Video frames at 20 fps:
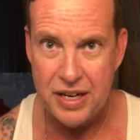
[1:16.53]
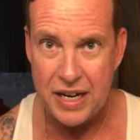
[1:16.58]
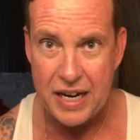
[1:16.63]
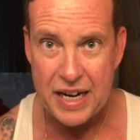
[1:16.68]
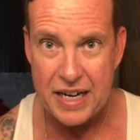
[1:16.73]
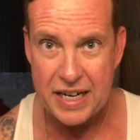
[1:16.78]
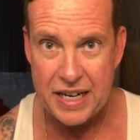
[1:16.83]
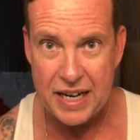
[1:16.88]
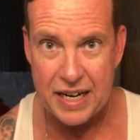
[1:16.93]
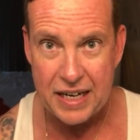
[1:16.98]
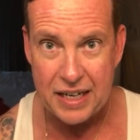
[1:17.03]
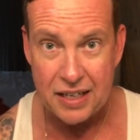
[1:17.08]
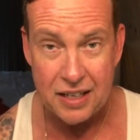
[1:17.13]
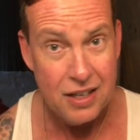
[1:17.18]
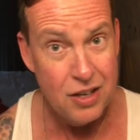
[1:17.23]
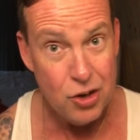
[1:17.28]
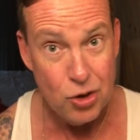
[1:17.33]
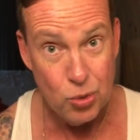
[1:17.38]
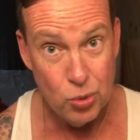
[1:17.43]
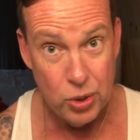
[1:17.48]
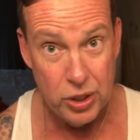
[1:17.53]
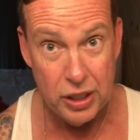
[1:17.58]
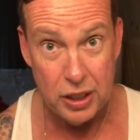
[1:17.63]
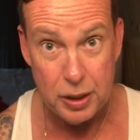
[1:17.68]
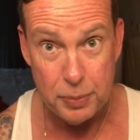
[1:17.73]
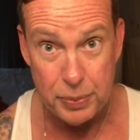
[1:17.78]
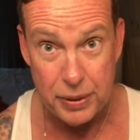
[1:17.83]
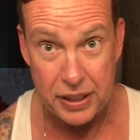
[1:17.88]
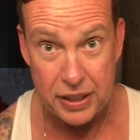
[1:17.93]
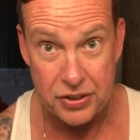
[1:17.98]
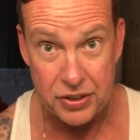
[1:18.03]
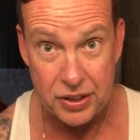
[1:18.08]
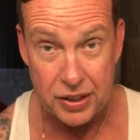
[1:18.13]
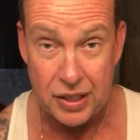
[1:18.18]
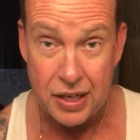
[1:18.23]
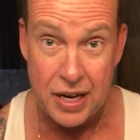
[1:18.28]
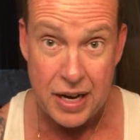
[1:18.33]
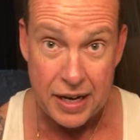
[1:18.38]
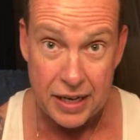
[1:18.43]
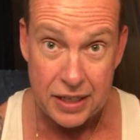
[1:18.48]
At night. Really pleasant.
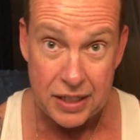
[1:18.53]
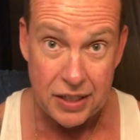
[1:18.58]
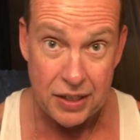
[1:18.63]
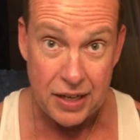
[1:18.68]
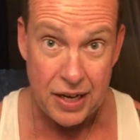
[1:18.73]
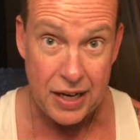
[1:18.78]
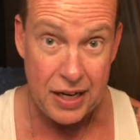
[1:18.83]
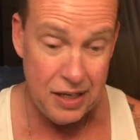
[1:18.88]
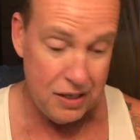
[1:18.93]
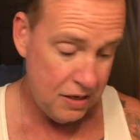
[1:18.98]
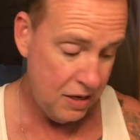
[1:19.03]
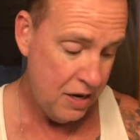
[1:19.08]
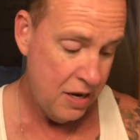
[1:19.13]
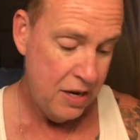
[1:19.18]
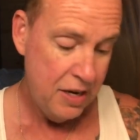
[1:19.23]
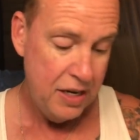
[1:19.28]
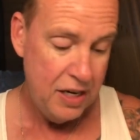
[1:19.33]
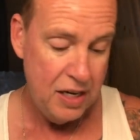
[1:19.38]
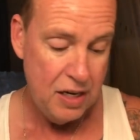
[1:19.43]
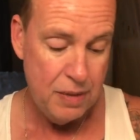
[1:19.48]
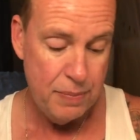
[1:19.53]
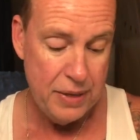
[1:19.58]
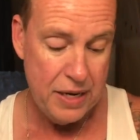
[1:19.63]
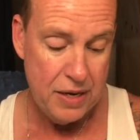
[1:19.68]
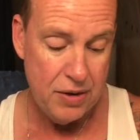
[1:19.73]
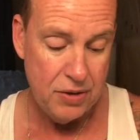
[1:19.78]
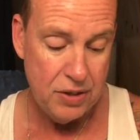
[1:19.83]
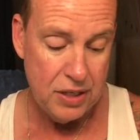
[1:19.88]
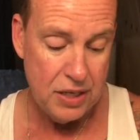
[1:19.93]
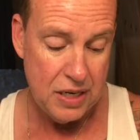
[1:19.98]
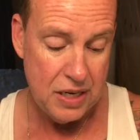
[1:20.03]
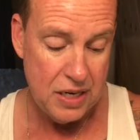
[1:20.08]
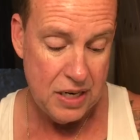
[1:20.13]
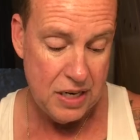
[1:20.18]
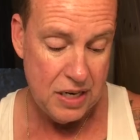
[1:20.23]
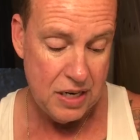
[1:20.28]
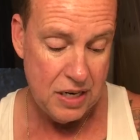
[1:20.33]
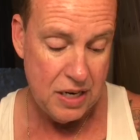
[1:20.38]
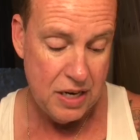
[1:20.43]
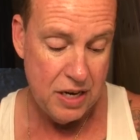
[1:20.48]
And tonight, in about
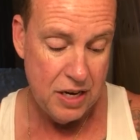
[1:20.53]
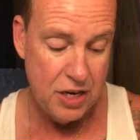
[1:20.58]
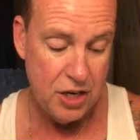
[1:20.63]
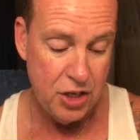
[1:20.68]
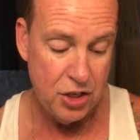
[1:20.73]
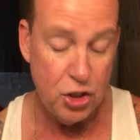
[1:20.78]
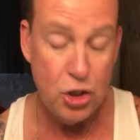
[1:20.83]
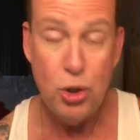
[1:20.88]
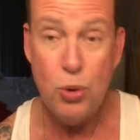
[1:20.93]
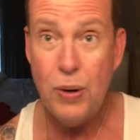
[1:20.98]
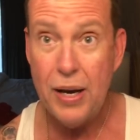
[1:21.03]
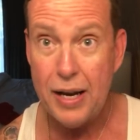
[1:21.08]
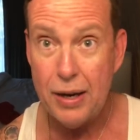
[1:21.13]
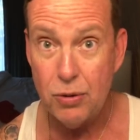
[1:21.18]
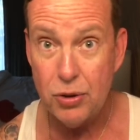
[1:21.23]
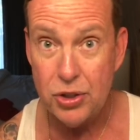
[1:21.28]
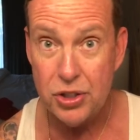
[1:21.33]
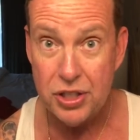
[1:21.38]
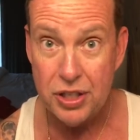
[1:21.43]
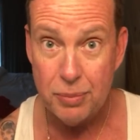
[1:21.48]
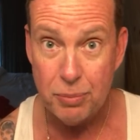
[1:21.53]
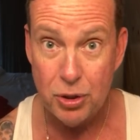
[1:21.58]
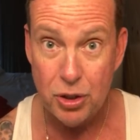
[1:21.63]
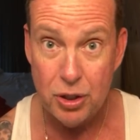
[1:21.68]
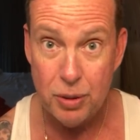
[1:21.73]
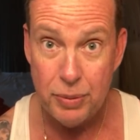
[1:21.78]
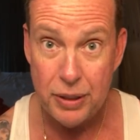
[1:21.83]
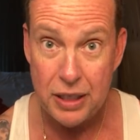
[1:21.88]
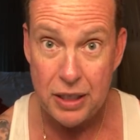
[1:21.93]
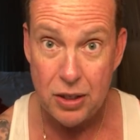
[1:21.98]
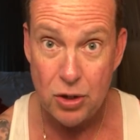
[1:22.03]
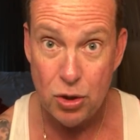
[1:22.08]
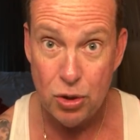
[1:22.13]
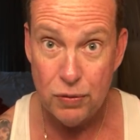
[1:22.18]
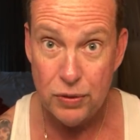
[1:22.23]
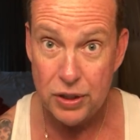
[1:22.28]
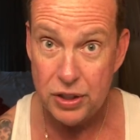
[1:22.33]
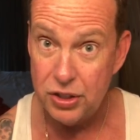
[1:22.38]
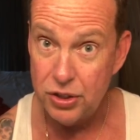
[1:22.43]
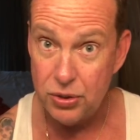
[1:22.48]
uh, two hours, I'm going to be
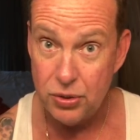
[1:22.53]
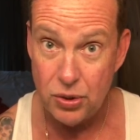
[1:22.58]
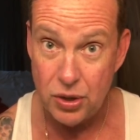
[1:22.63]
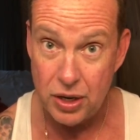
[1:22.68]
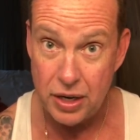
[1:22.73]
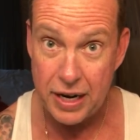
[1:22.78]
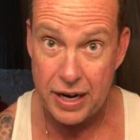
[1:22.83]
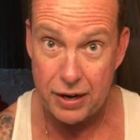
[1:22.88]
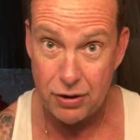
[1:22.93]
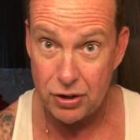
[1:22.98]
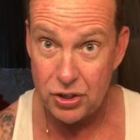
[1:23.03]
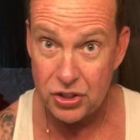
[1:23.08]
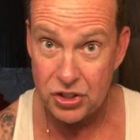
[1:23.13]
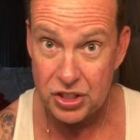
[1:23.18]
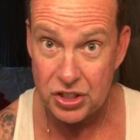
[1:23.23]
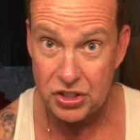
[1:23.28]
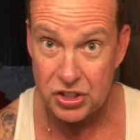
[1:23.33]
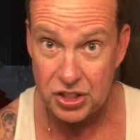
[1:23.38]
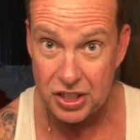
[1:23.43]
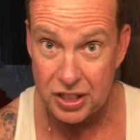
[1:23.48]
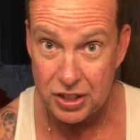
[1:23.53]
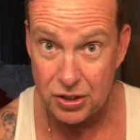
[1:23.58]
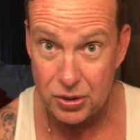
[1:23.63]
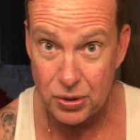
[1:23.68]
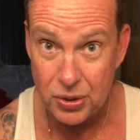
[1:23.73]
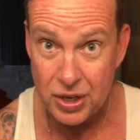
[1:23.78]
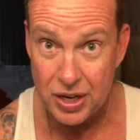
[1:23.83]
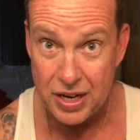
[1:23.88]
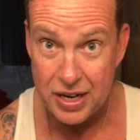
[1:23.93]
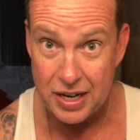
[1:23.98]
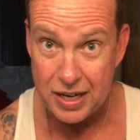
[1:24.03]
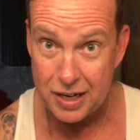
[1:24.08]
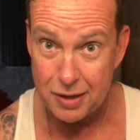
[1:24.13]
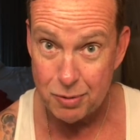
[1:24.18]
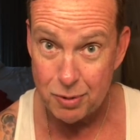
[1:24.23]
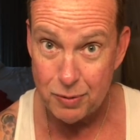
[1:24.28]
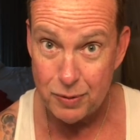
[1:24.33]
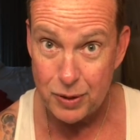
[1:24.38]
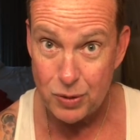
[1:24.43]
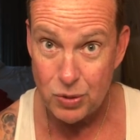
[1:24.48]
over to Harrah's Casino, and
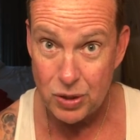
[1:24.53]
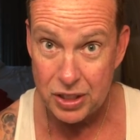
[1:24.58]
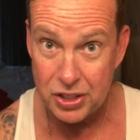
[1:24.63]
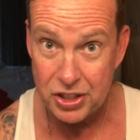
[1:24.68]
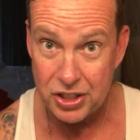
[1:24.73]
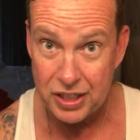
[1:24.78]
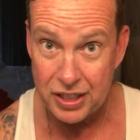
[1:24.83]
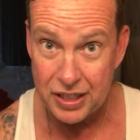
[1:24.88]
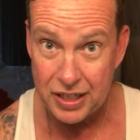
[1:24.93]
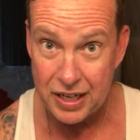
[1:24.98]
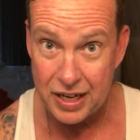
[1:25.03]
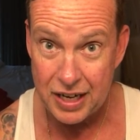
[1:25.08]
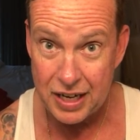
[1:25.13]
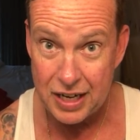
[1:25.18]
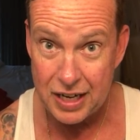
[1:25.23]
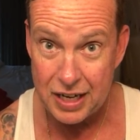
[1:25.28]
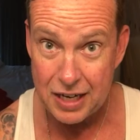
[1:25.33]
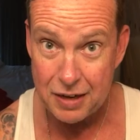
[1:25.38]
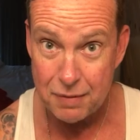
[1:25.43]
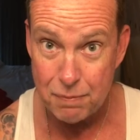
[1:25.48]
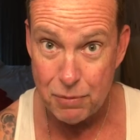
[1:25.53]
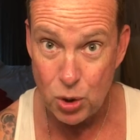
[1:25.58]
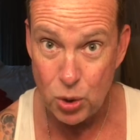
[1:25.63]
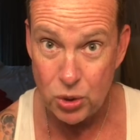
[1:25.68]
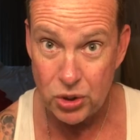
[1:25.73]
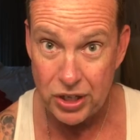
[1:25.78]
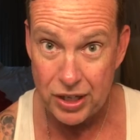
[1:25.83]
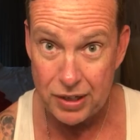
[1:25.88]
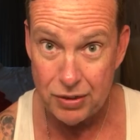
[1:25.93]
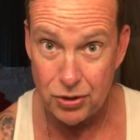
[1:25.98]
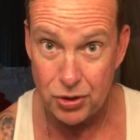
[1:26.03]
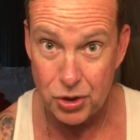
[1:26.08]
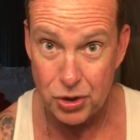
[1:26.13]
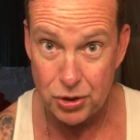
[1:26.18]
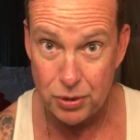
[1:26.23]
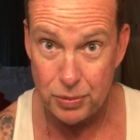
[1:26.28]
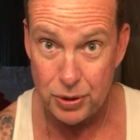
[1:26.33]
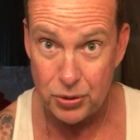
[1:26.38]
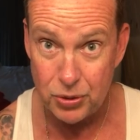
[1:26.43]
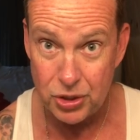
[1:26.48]
I'm going to be watching a Motown
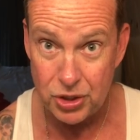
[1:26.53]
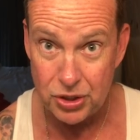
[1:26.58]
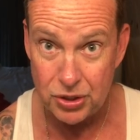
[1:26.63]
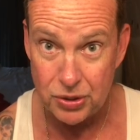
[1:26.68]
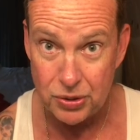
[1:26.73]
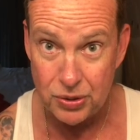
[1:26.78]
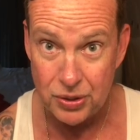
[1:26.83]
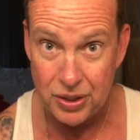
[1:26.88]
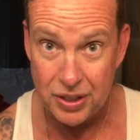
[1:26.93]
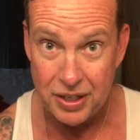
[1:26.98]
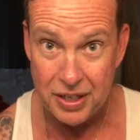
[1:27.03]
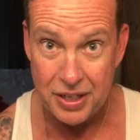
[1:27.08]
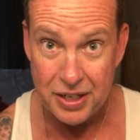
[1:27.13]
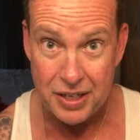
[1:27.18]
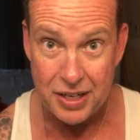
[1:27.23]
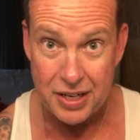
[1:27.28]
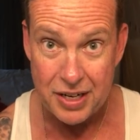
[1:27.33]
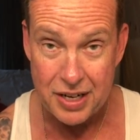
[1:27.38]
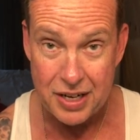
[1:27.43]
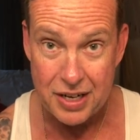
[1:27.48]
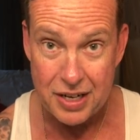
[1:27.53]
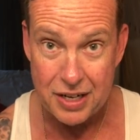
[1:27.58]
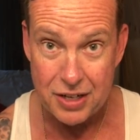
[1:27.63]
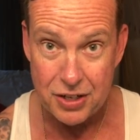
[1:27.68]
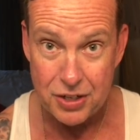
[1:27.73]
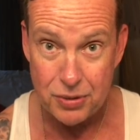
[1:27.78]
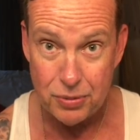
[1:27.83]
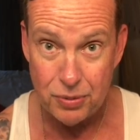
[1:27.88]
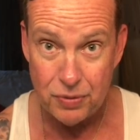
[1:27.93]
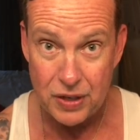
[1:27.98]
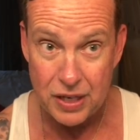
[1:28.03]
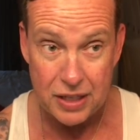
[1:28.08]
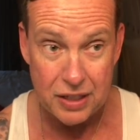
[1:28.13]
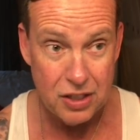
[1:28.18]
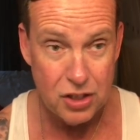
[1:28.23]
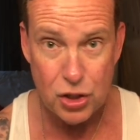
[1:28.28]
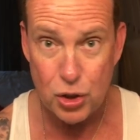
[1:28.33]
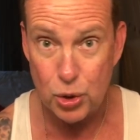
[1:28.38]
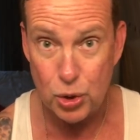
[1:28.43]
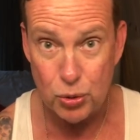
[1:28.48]
tribute show uh, we've got
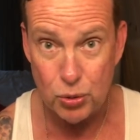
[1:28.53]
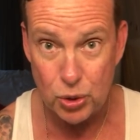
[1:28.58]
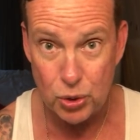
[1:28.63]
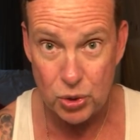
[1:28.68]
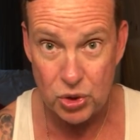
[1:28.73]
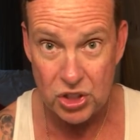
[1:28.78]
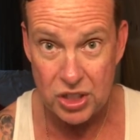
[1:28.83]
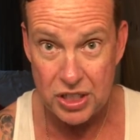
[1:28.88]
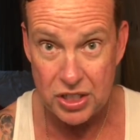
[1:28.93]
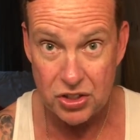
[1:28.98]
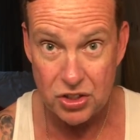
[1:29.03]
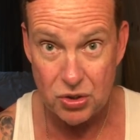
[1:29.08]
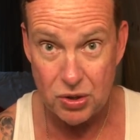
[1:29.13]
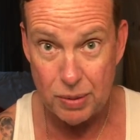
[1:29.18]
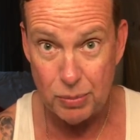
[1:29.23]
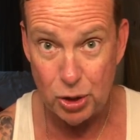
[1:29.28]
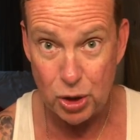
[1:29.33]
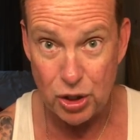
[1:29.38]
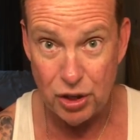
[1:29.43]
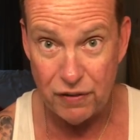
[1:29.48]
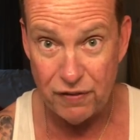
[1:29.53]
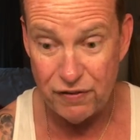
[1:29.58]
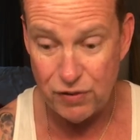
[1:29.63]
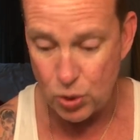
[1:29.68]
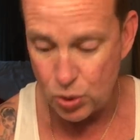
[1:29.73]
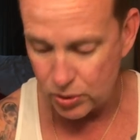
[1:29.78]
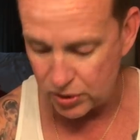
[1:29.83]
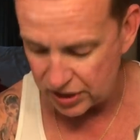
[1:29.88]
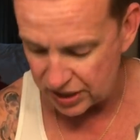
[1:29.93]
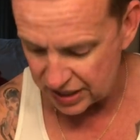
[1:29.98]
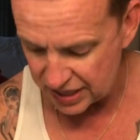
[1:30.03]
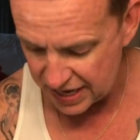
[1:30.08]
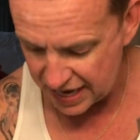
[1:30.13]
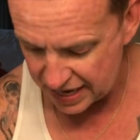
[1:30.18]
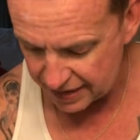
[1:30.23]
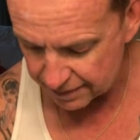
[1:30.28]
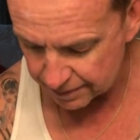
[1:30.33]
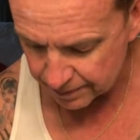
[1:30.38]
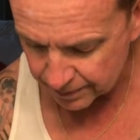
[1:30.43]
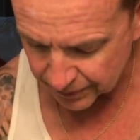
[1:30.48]
third row seats, so I'm looking forward to
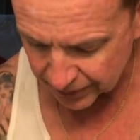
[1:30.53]
that.